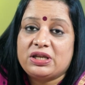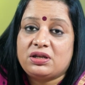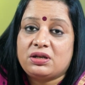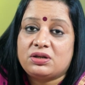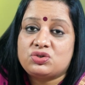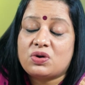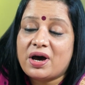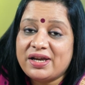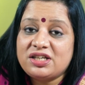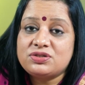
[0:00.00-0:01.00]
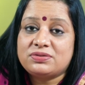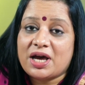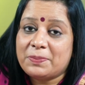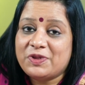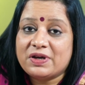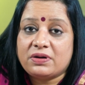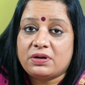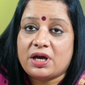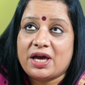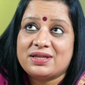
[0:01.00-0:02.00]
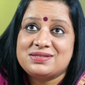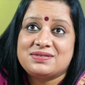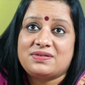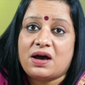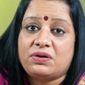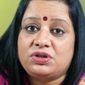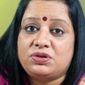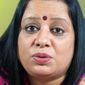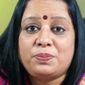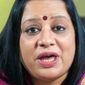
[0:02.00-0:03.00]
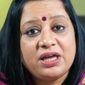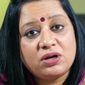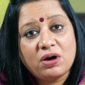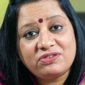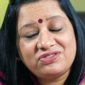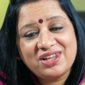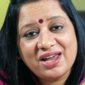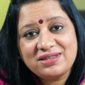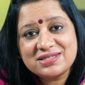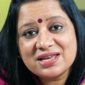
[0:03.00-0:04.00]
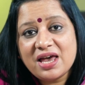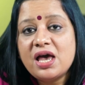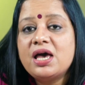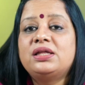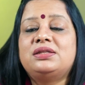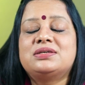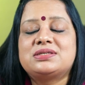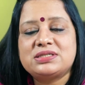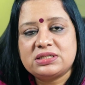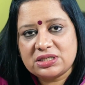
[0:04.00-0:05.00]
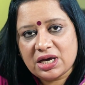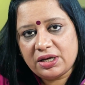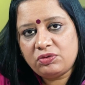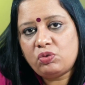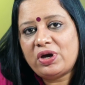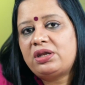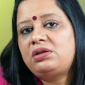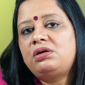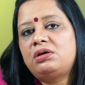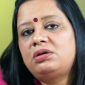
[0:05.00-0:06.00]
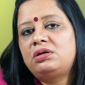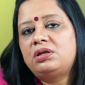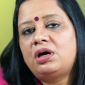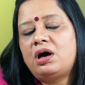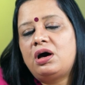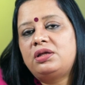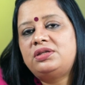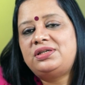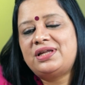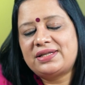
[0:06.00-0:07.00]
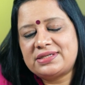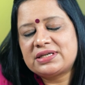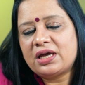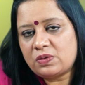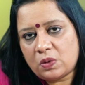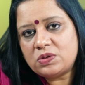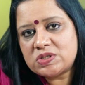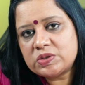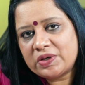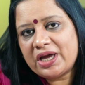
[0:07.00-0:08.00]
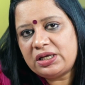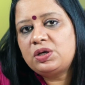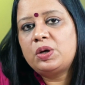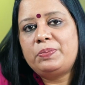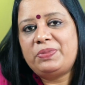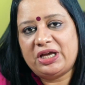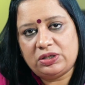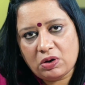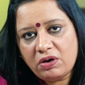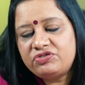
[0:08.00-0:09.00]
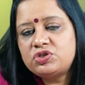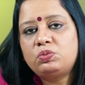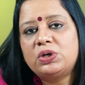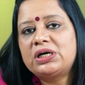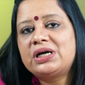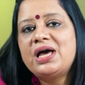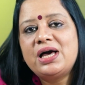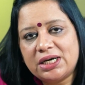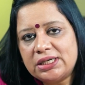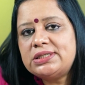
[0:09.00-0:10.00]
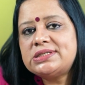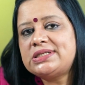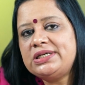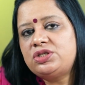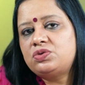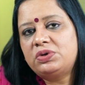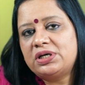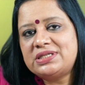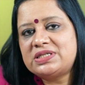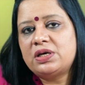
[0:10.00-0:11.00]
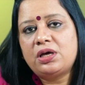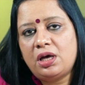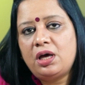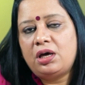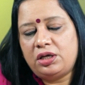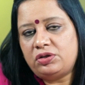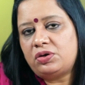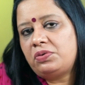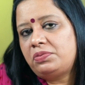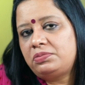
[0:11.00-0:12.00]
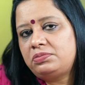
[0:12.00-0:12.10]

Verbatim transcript: been trying to wrap their heads around, you know, paying off debts, this is a time when uh, the debts can also get paid off. So work earnestly towards, you know,